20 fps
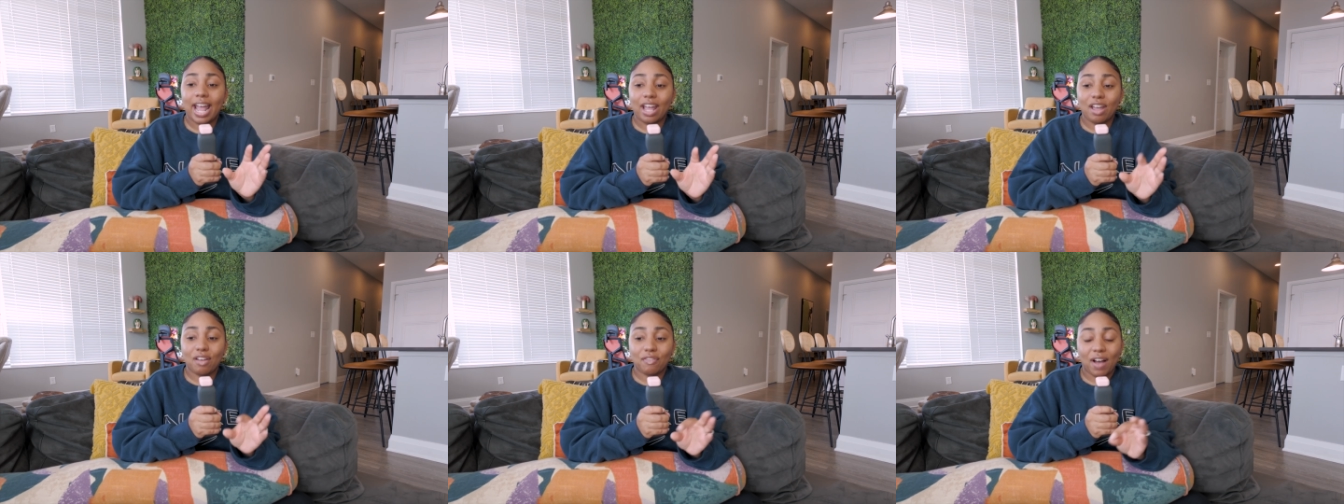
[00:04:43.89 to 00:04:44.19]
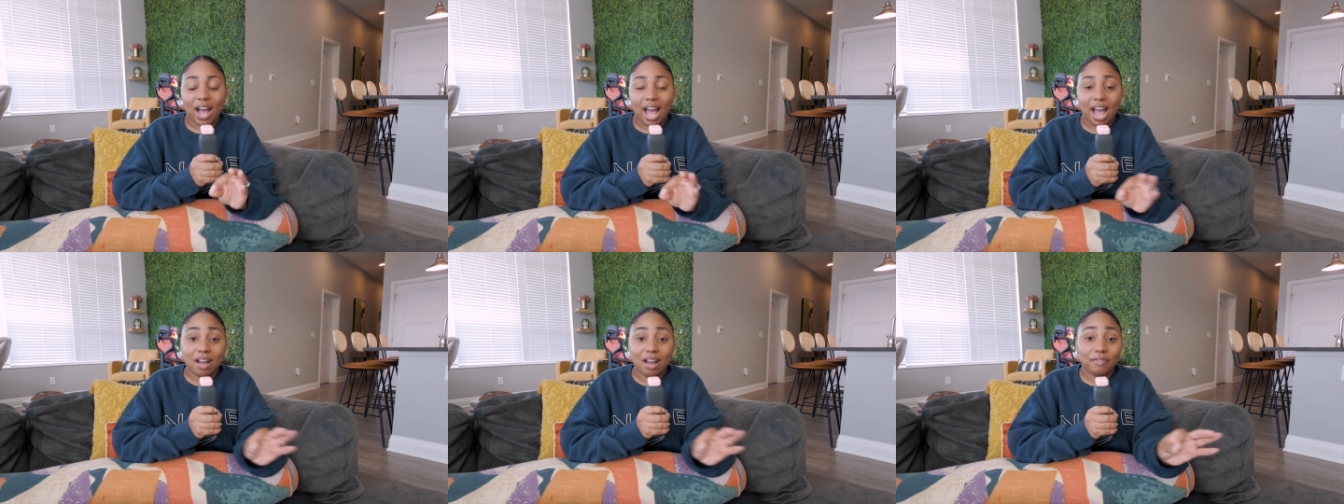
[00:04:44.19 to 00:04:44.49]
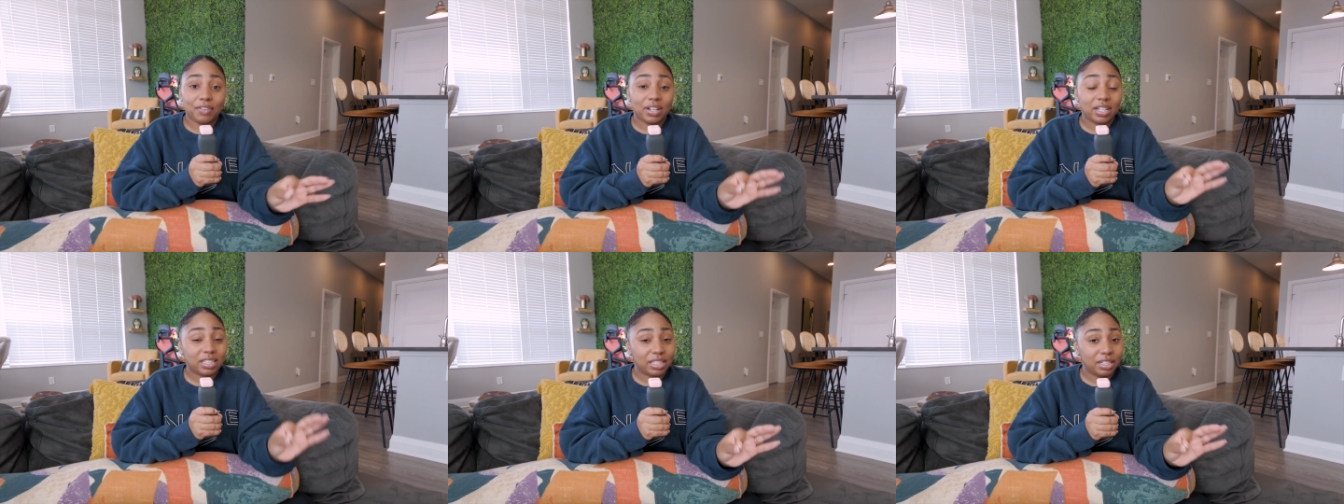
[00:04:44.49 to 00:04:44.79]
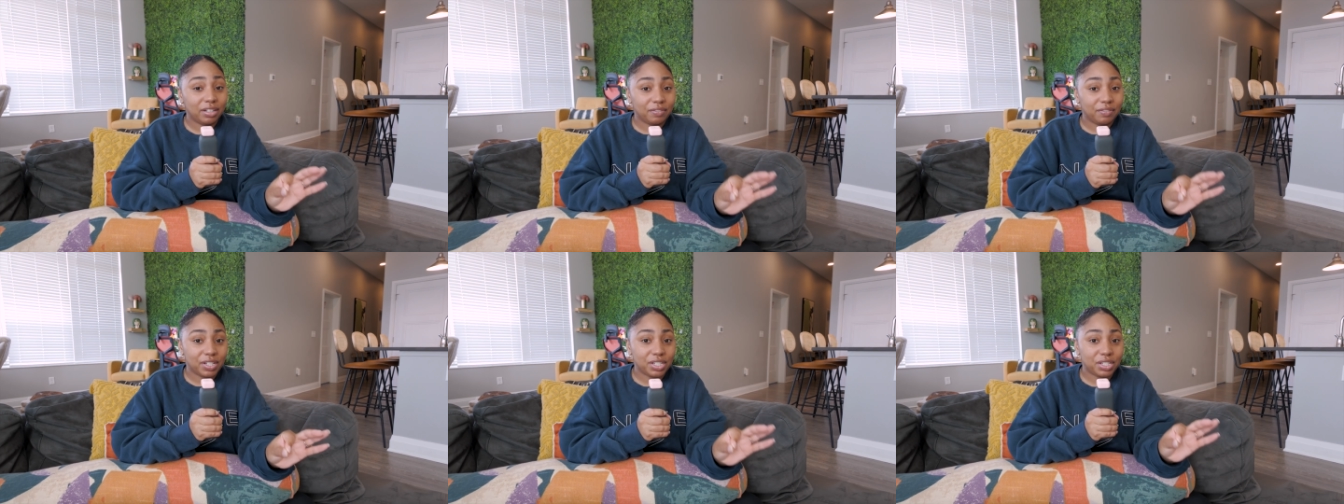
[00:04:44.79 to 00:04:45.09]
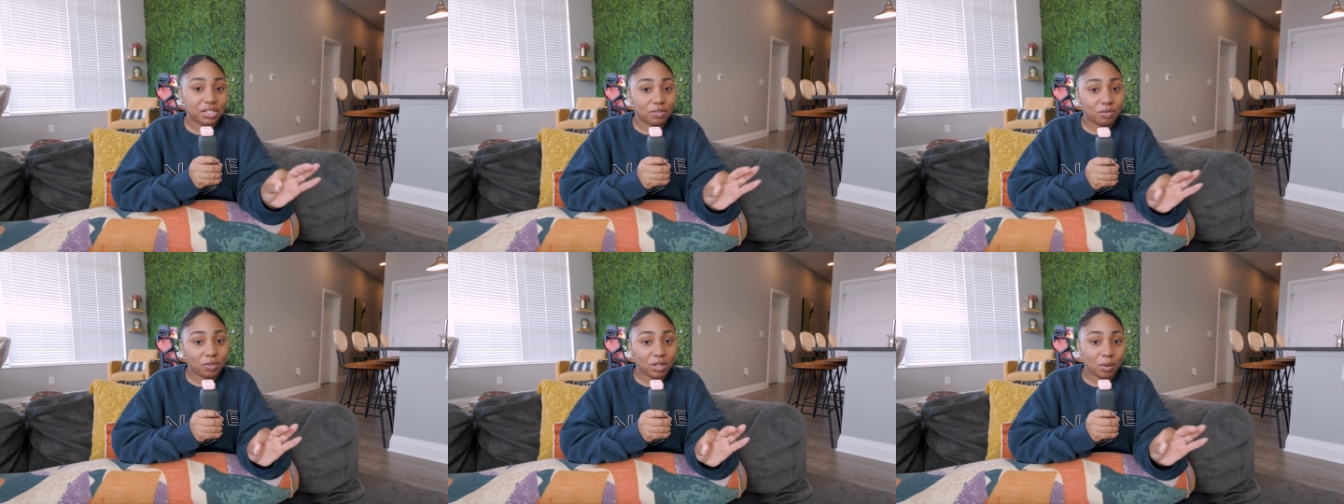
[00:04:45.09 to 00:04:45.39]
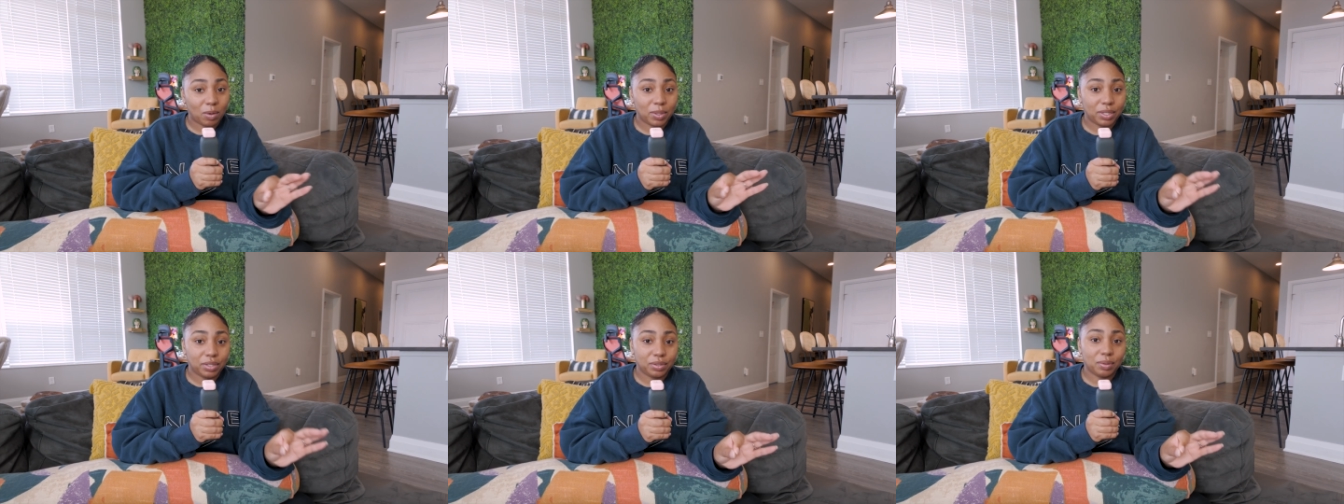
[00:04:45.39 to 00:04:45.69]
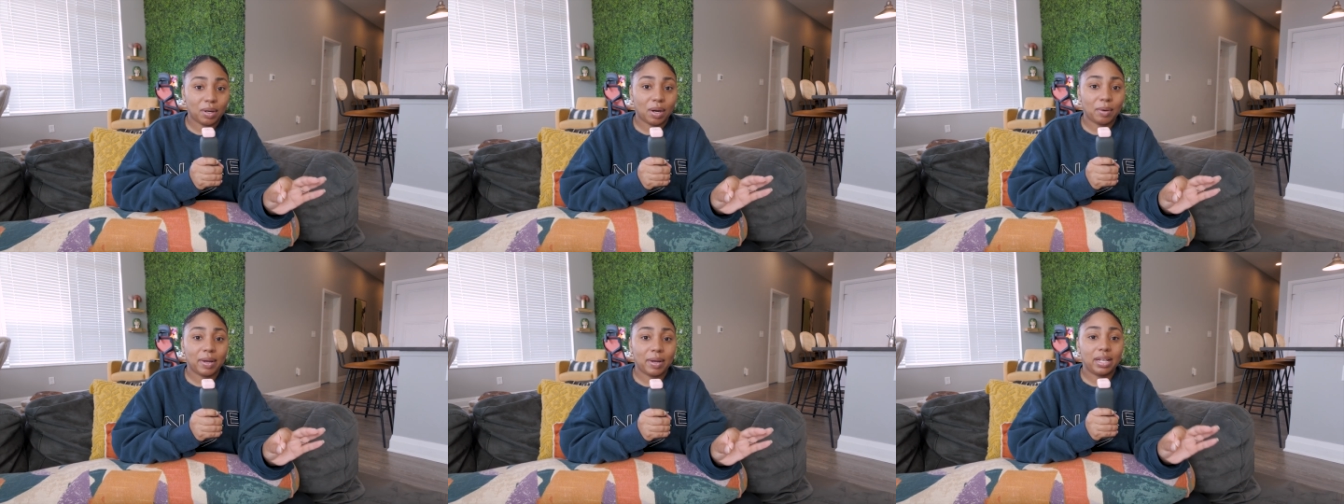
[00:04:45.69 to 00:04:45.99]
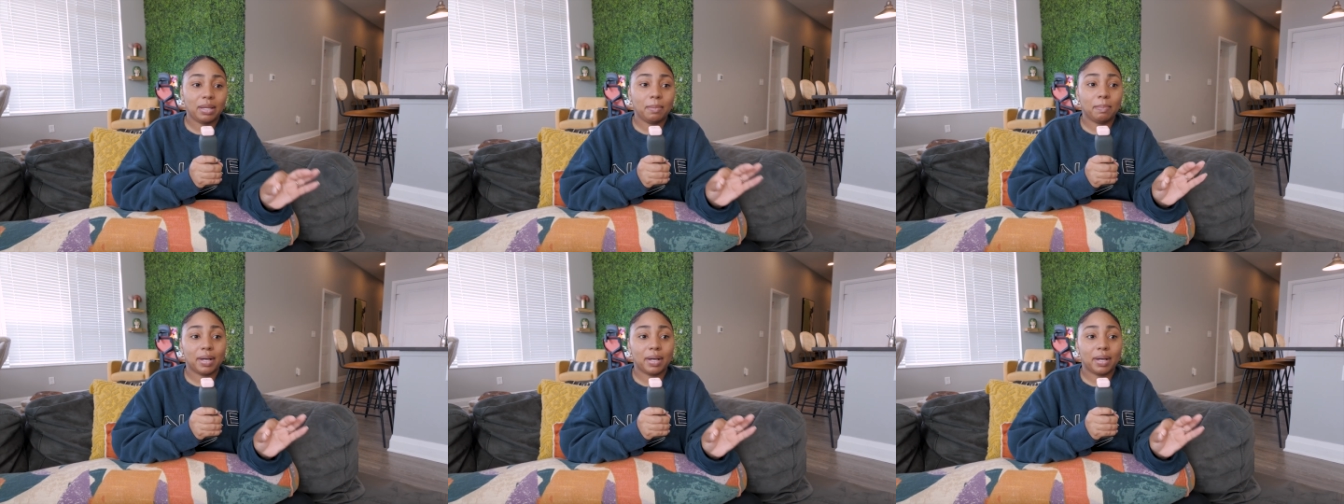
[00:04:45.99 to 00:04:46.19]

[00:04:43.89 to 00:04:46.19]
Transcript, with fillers: If I have a clear vision of what I want to do already,